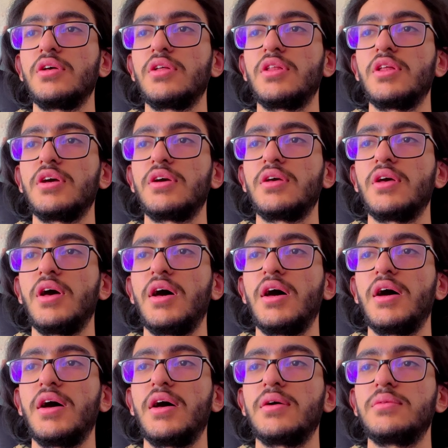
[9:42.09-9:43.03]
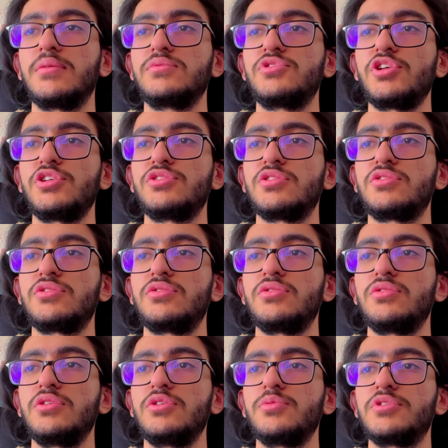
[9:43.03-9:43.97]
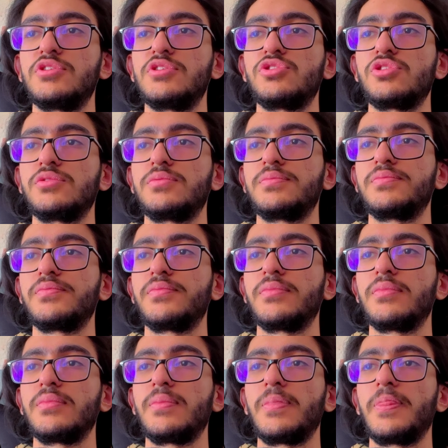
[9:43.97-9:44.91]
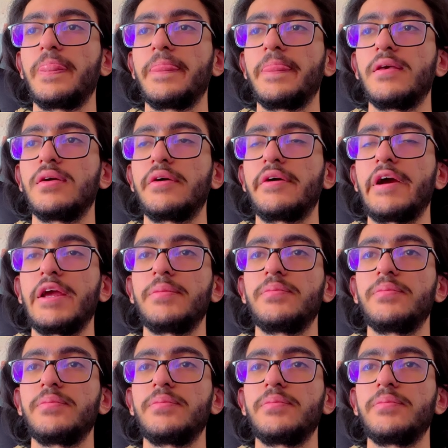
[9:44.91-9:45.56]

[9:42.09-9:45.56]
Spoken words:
click change this to new position. All right.